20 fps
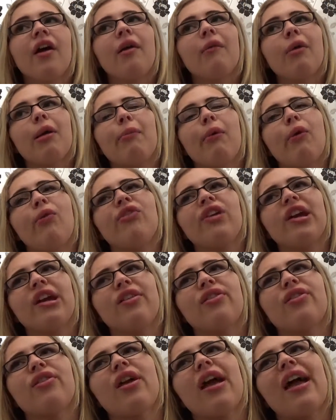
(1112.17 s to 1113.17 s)
But Bonte
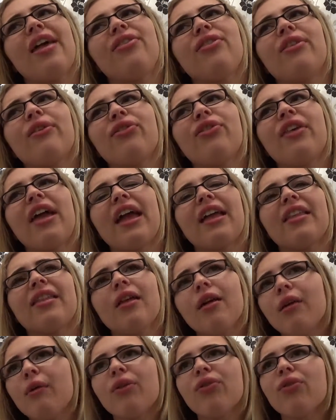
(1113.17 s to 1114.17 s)
ends up saying,
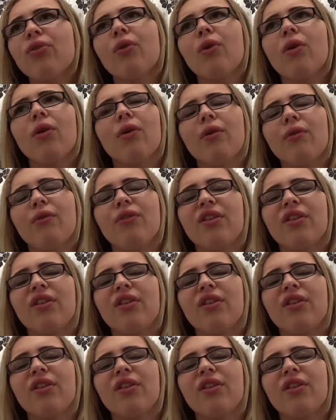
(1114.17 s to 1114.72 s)
no, it's not,